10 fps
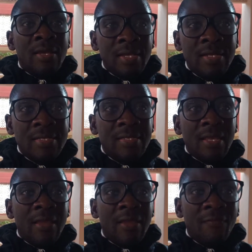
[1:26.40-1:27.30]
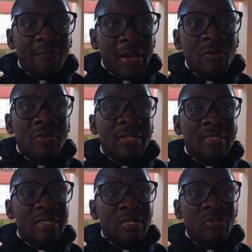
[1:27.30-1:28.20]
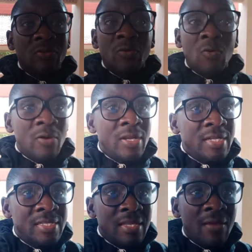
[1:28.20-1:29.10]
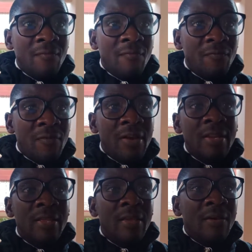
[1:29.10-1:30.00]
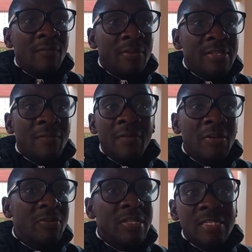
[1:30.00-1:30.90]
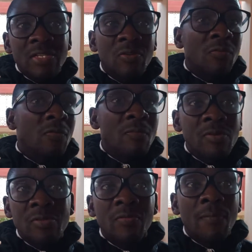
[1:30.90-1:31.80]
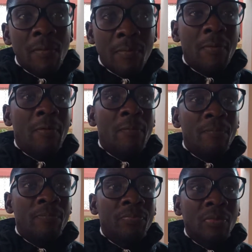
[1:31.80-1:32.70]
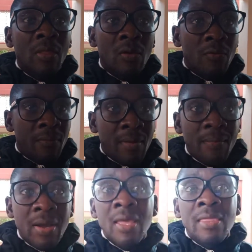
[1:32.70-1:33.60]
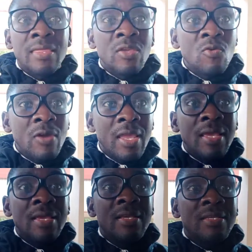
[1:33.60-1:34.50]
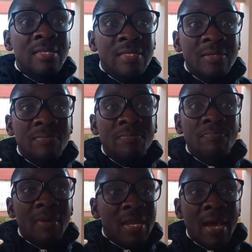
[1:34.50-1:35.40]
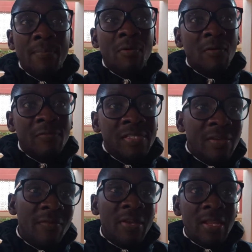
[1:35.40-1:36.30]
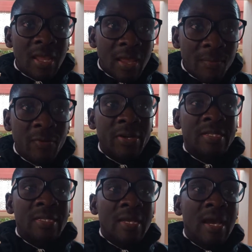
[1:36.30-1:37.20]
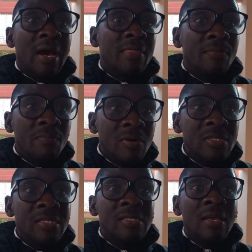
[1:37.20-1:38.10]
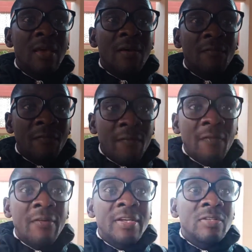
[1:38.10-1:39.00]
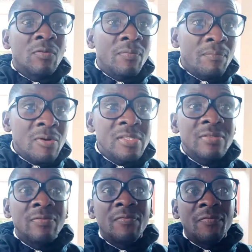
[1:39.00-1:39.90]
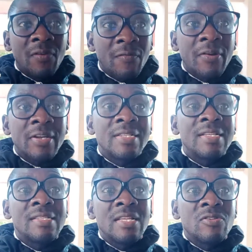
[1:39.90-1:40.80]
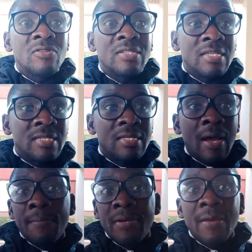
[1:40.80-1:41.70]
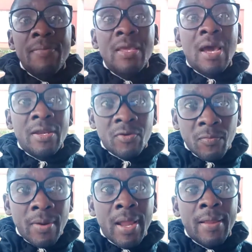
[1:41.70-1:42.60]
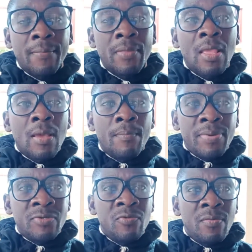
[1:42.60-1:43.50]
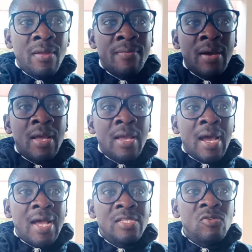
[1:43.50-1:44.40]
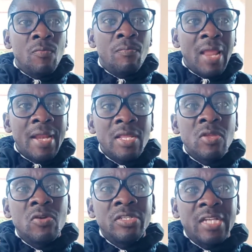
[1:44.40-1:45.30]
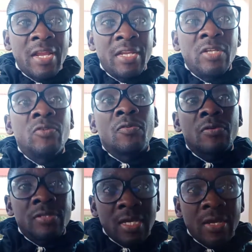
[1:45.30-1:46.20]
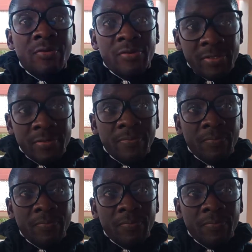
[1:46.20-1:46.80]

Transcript: it's a final destination or it's a very it's a final destination for most of the people Remember, the UAE is made up of seven emirates, and the most favorite or most favorite destinations is Abu Dhabi and Dubai. But remember, as you're planning your journey to those countries,